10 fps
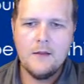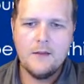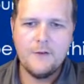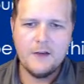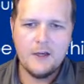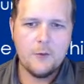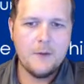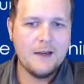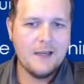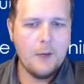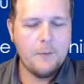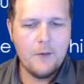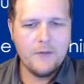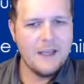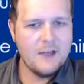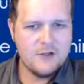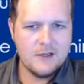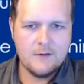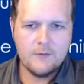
The phenylephrine can help out with the itching from